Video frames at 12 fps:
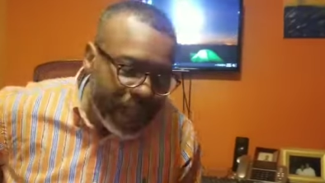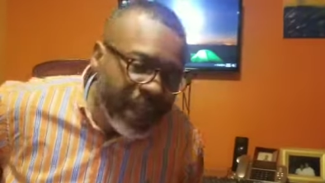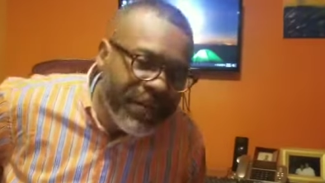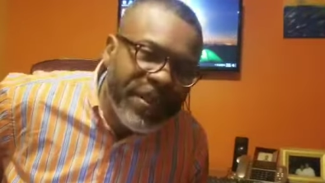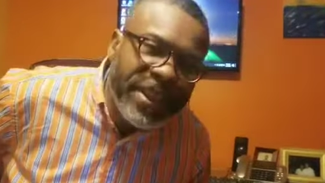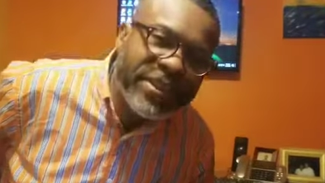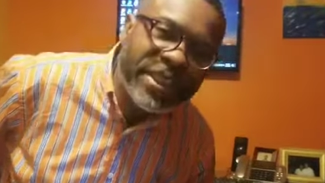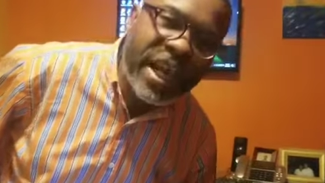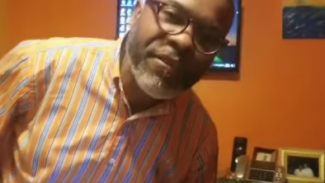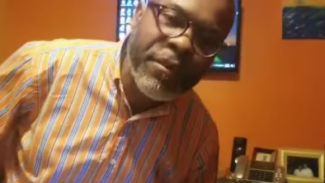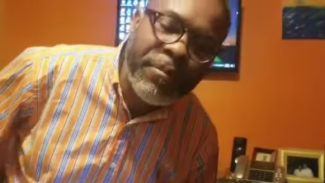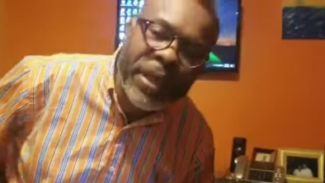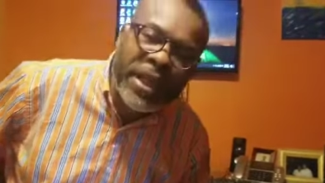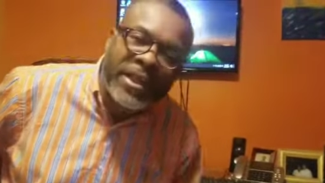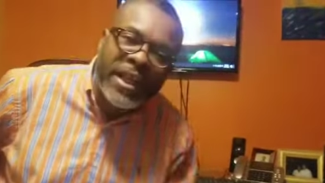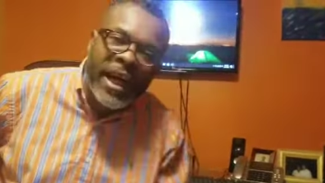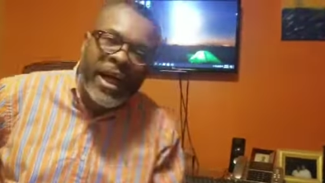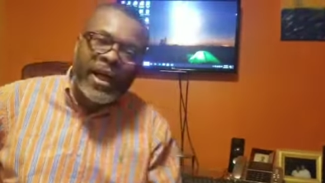If there's ever been a
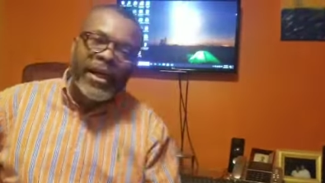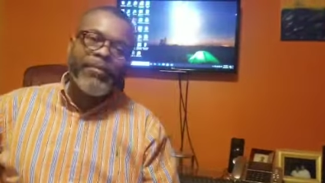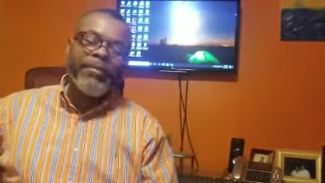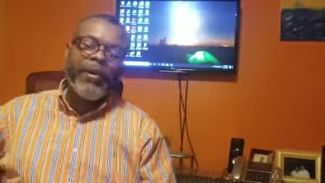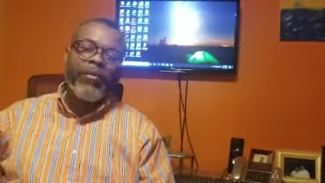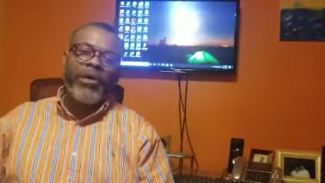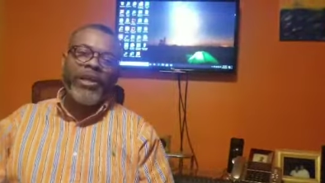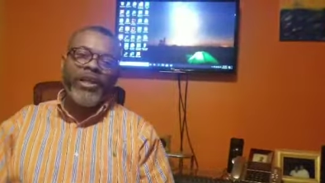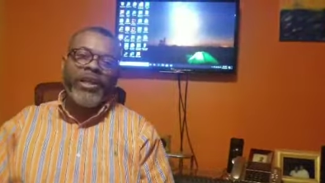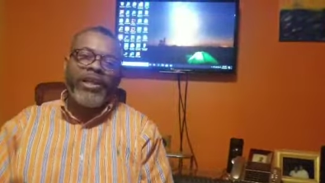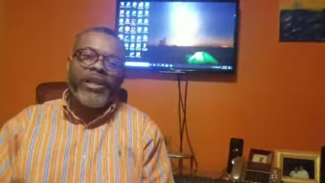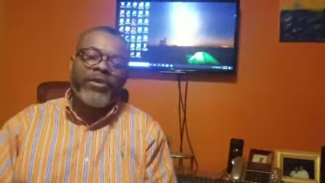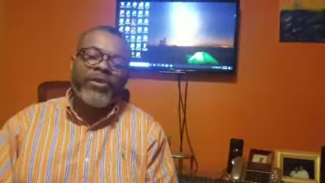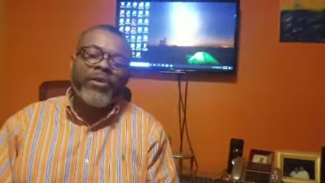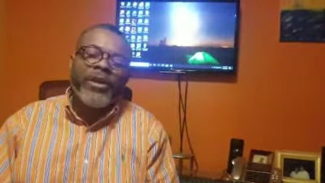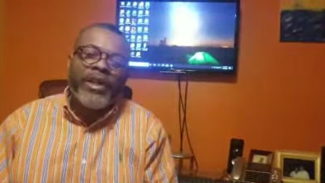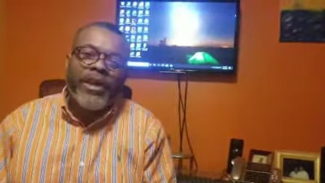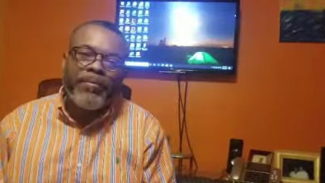time that we need a
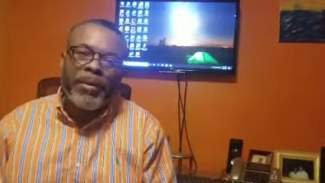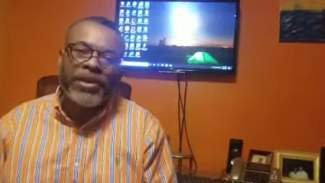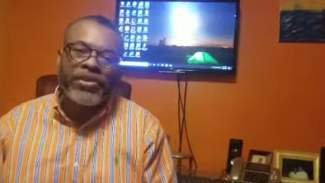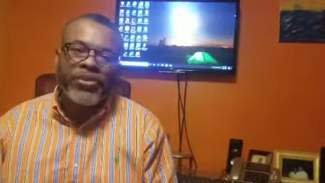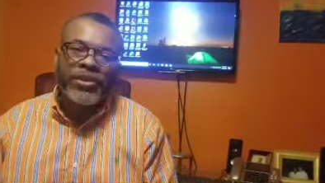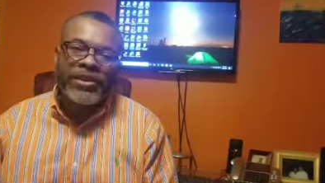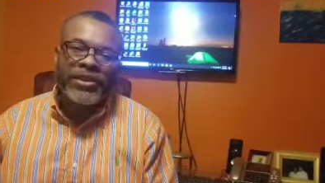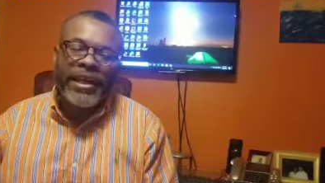30-day mental